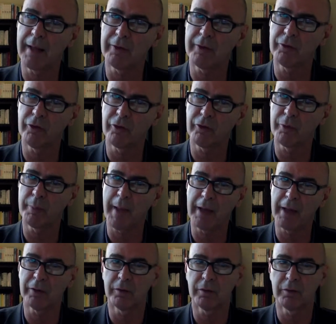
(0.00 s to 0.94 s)
That's just a
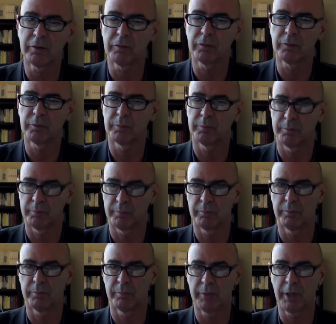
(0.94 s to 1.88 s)
matter of,
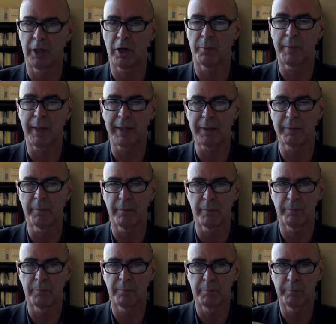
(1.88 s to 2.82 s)

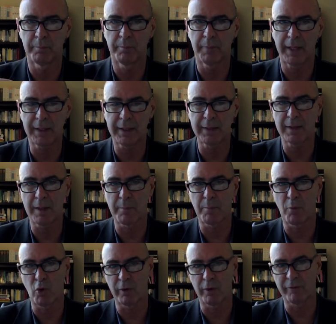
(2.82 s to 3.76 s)
making them
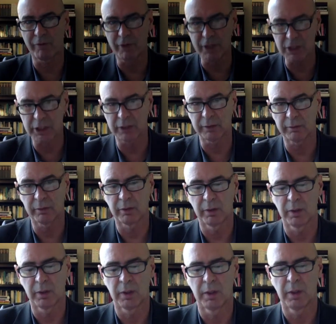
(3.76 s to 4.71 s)
more efficient.
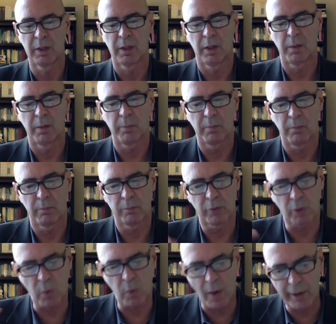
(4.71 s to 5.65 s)

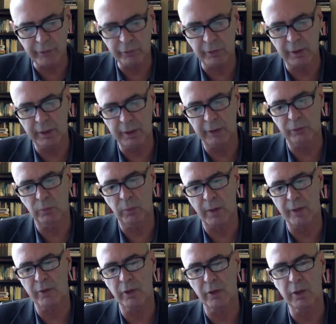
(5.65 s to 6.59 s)
The question is
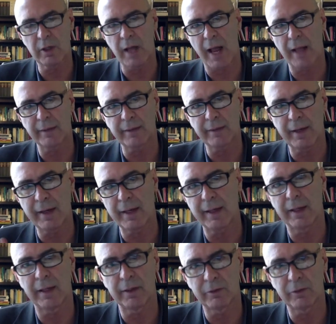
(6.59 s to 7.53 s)
whether or not
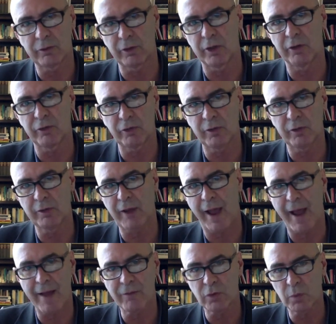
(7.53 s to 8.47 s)
citizens
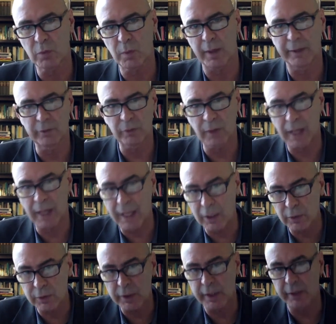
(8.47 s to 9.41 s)
have a right to
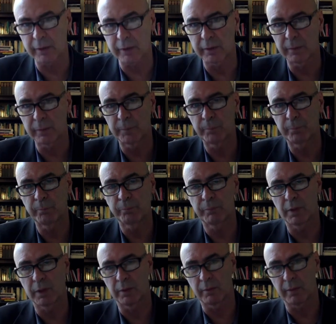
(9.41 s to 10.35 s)
health care,
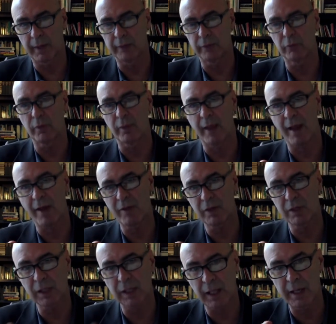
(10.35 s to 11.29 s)
right? Do they have
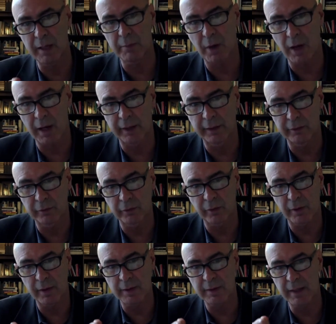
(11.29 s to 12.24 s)
a claim right
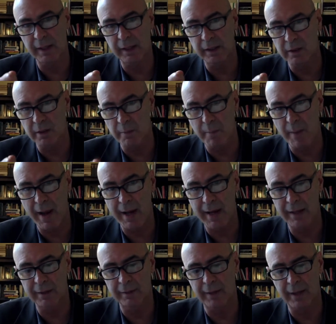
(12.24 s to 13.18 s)
so that they can
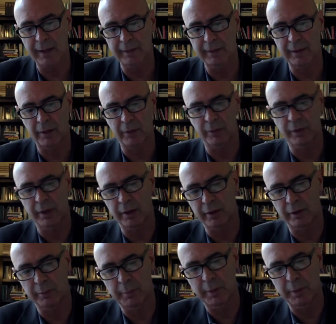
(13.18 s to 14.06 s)
demand that health care